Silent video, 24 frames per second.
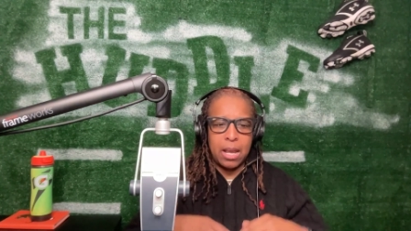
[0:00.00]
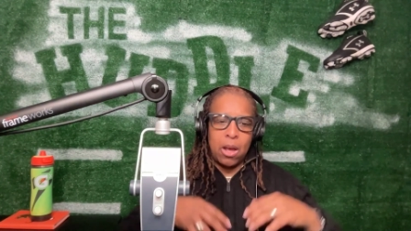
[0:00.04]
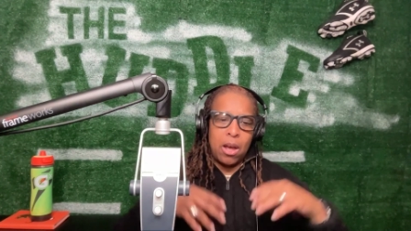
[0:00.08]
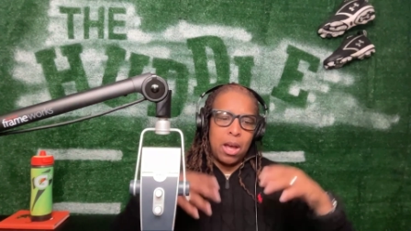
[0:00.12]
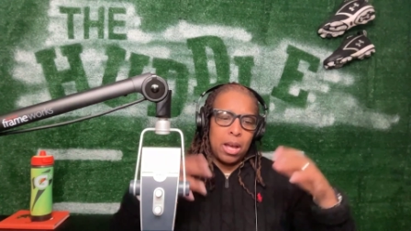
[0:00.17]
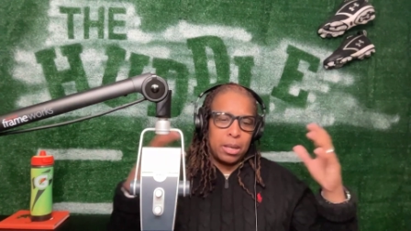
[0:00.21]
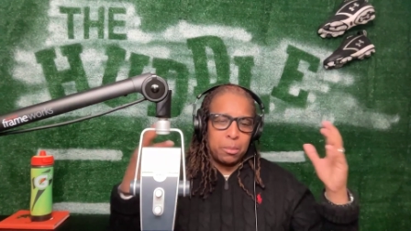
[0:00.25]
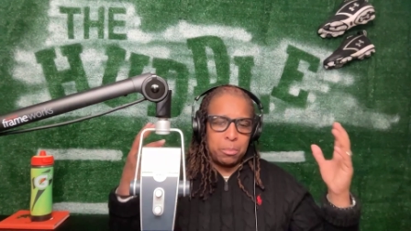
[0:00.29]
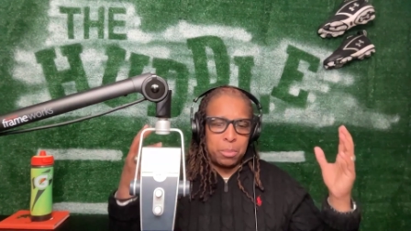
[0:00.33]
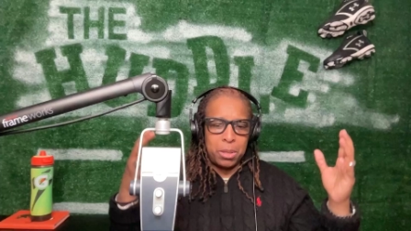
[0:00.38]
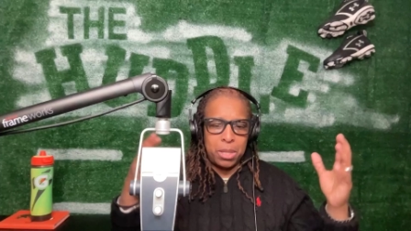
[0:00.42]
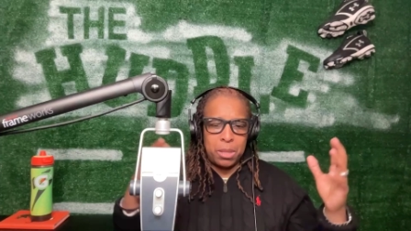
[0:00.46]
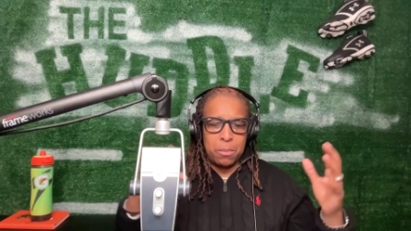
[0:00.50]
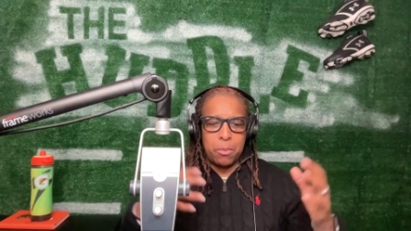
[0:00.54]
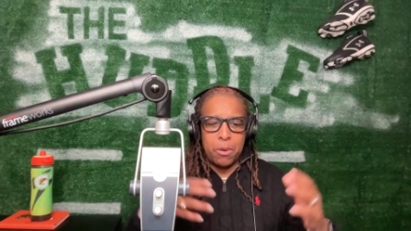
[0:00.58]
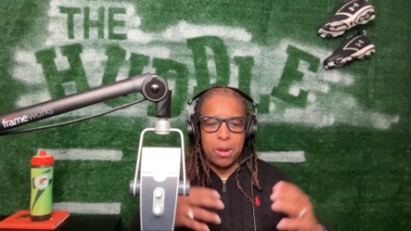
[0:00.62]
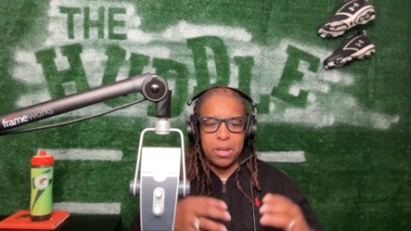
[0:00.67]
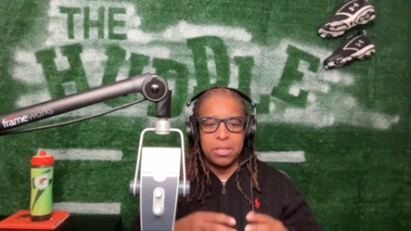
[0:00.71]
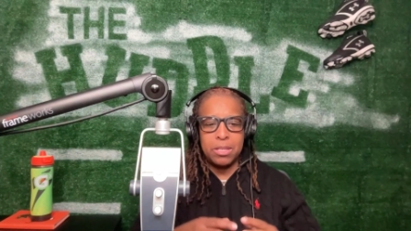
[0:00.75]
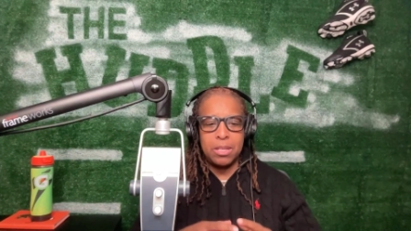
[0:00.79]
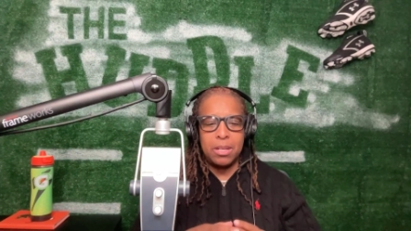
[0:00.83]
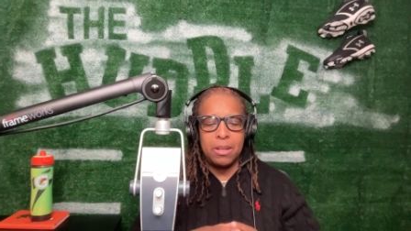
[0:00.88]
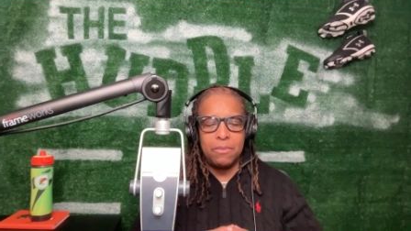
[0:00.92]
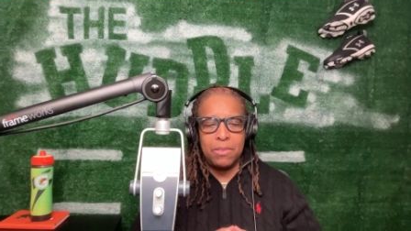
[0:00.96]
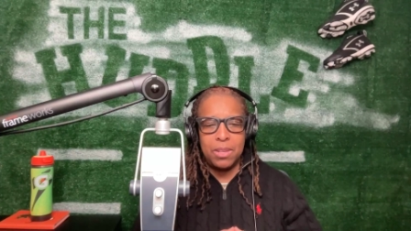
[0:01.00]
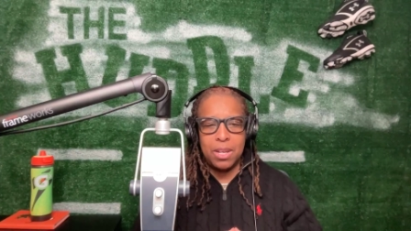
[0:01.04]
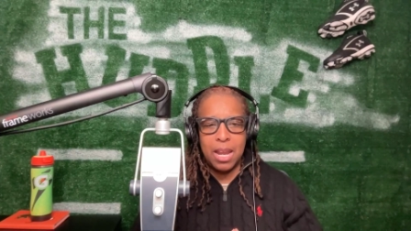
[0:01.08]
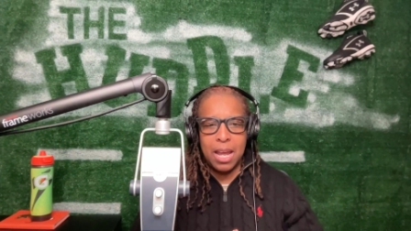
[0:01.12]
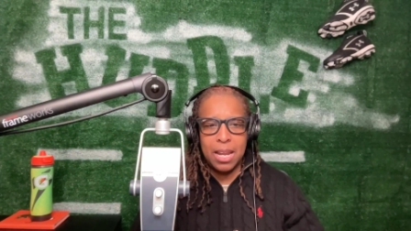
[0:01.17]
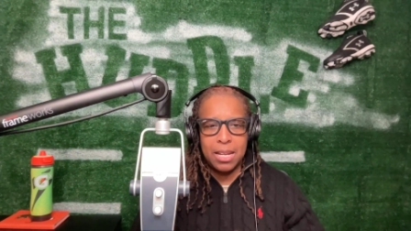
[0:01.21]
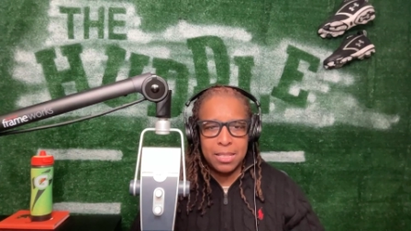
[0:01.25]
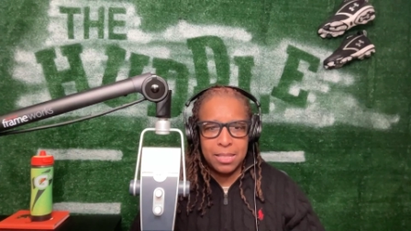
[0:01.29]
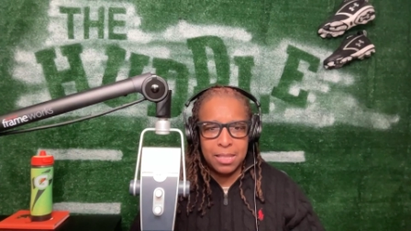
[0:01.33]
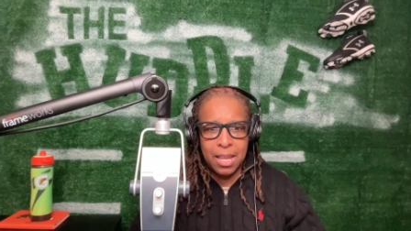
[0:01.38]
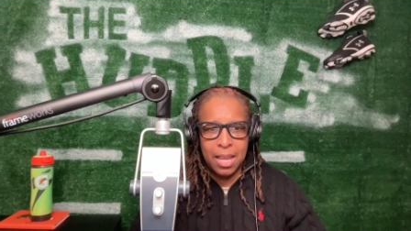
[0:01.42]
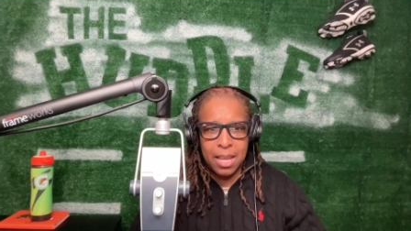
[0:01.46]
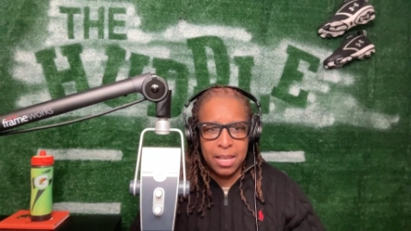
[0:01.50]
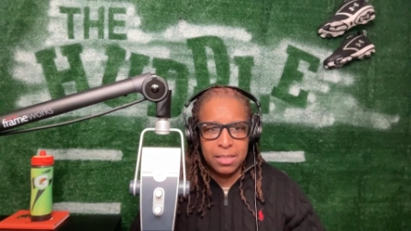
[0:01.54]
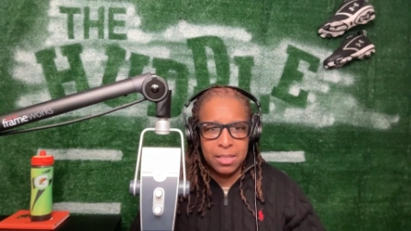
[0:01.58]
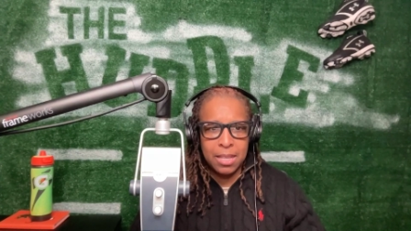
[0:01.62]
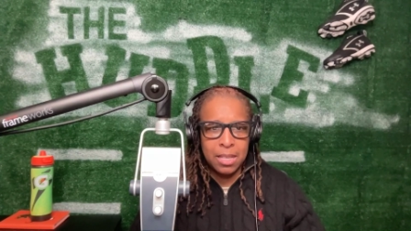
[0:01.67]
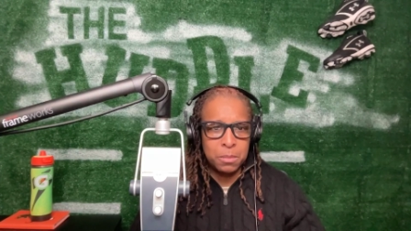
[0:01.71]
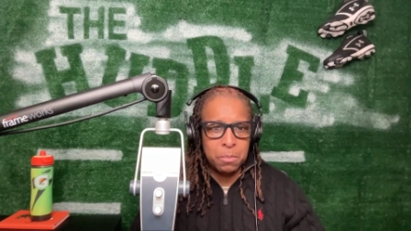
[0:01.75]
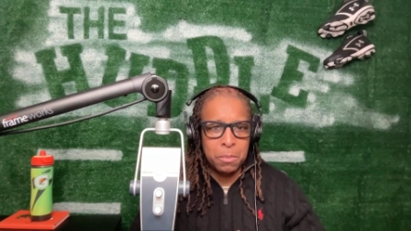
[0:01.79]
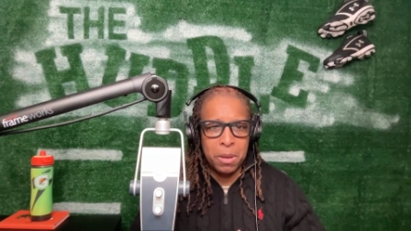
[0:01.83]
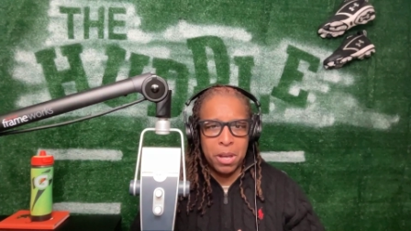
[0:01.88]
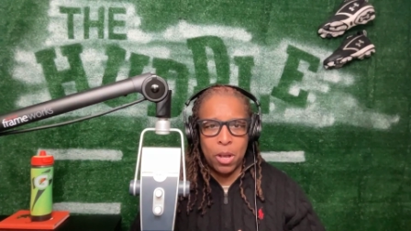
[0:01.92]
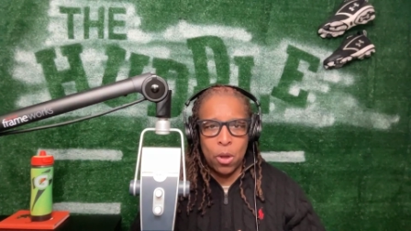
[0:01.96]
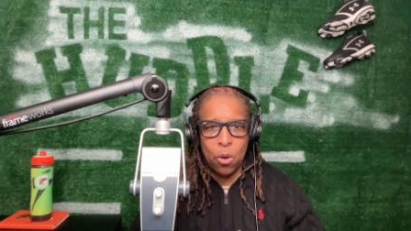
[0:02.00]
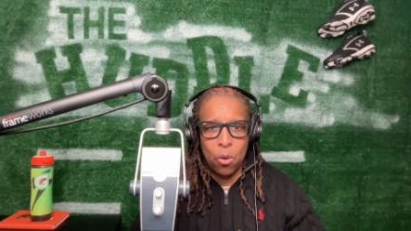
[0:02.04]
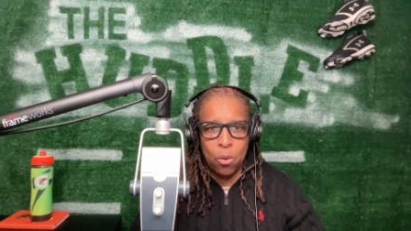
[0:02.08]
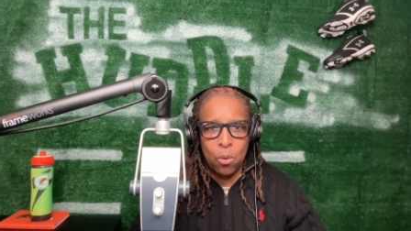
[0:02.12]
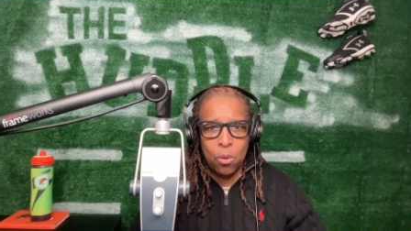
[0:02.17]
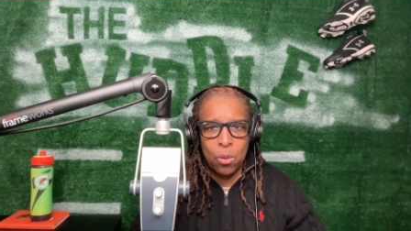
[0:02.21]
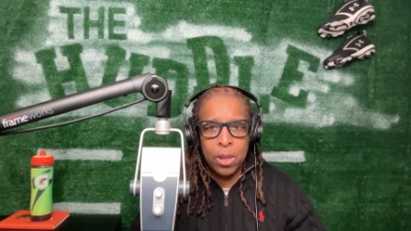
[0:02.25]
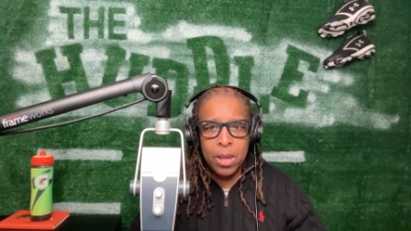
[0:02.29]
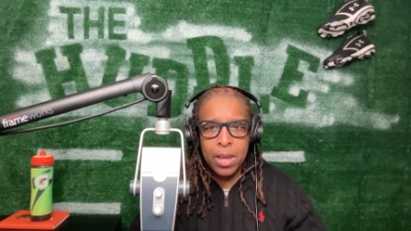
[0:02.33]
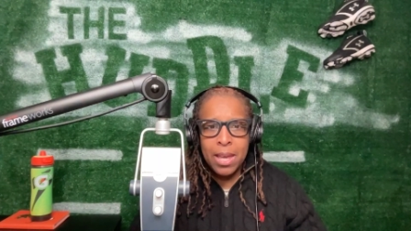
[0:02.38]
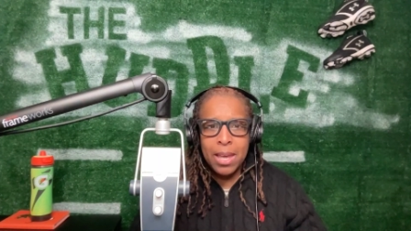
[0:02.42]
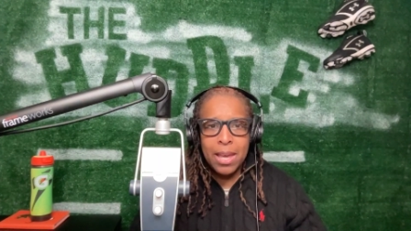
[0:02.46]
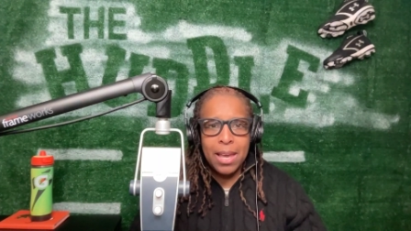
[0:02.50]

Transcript: I could be the president of the United States. That's my goal.